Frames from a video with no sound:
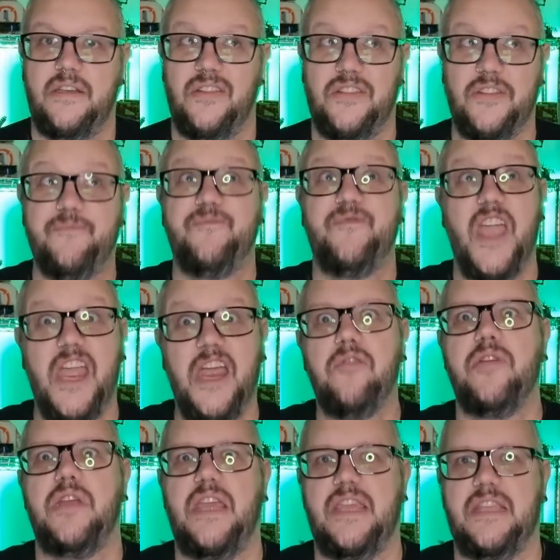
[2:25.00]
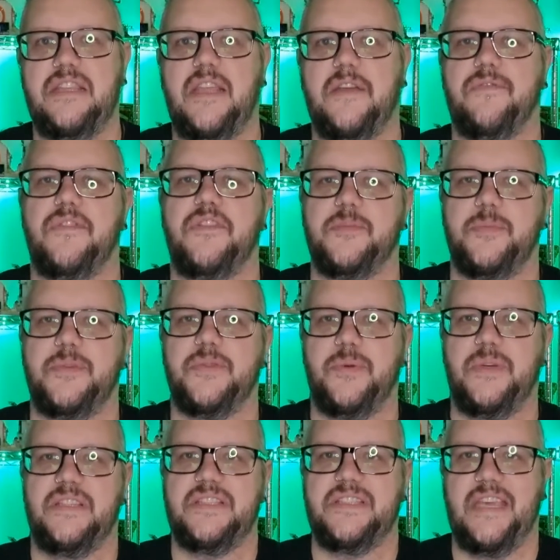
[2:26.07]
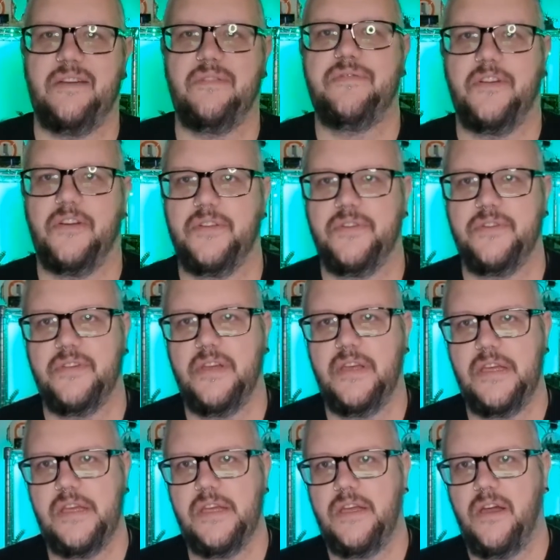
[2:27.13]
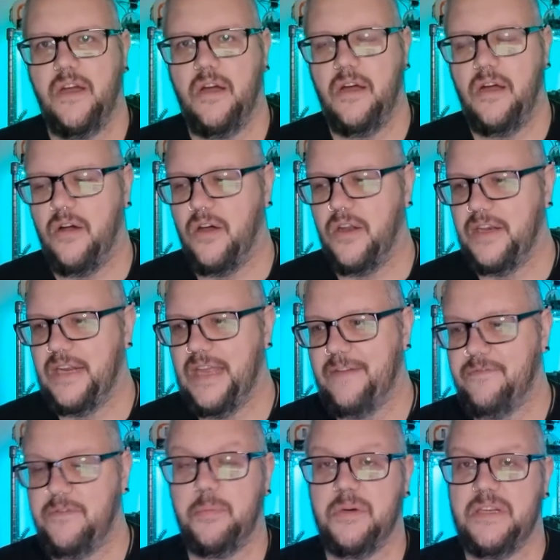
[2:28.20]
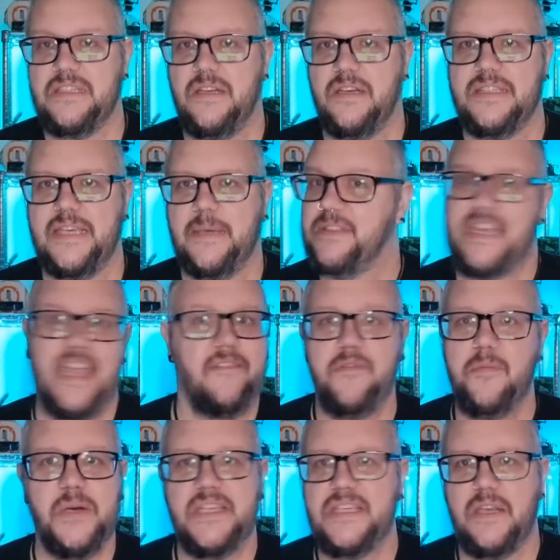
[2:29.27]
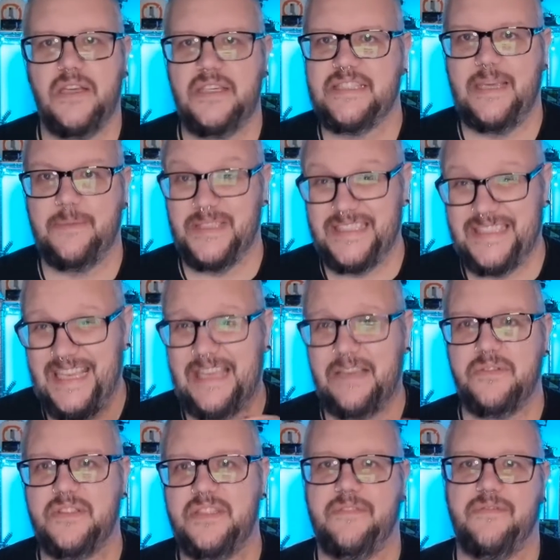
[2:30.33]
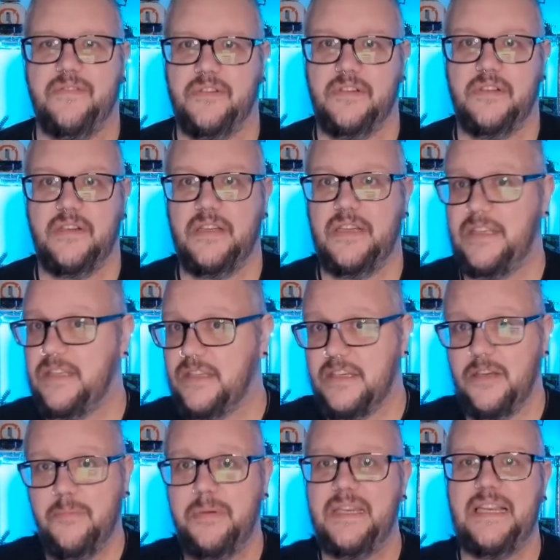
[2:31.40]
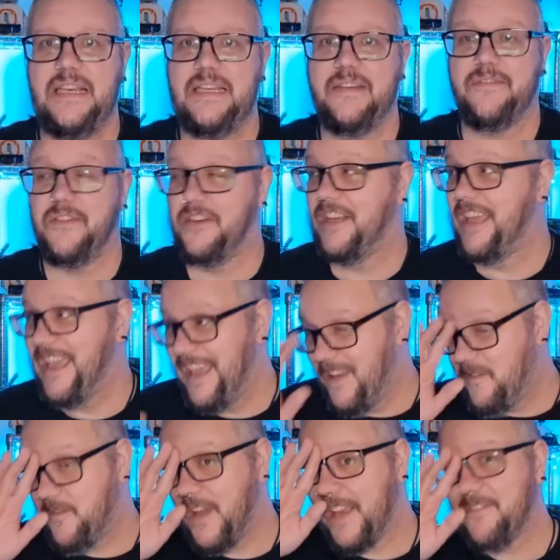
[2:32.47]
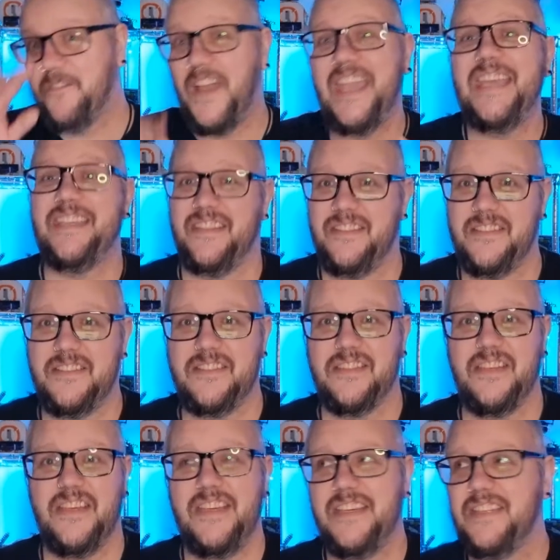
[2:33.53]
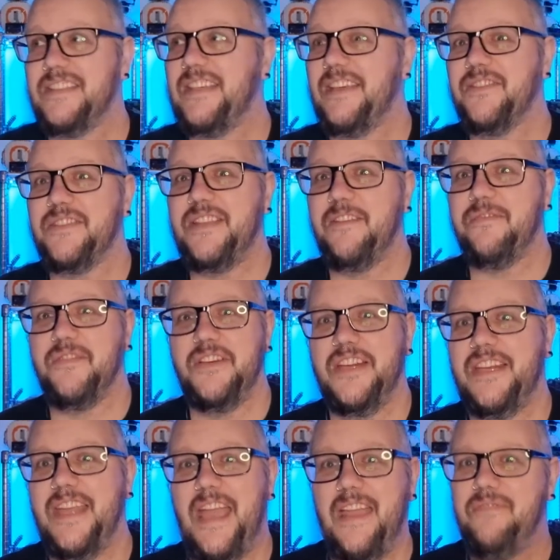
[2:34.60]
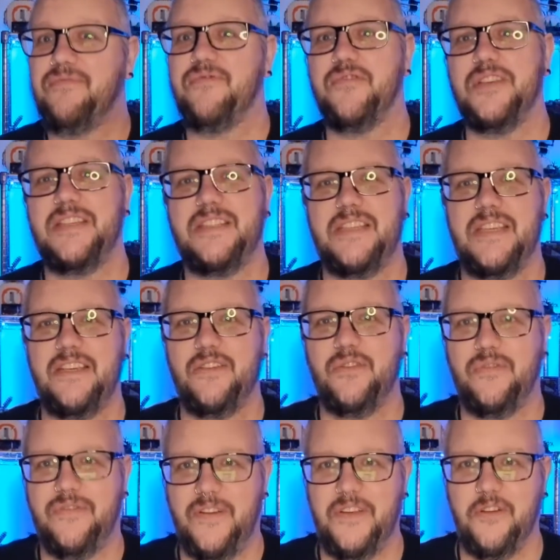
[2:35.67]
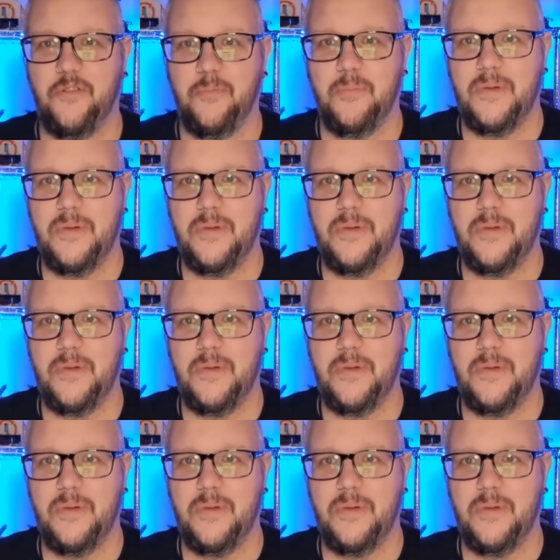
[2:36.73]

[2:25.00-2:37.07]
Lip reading: varying difference between sound fonts on everybody's lightsabers. Everybody's lightsaber sounds different. Completely different. In fact, Vader's sounds different in every single film.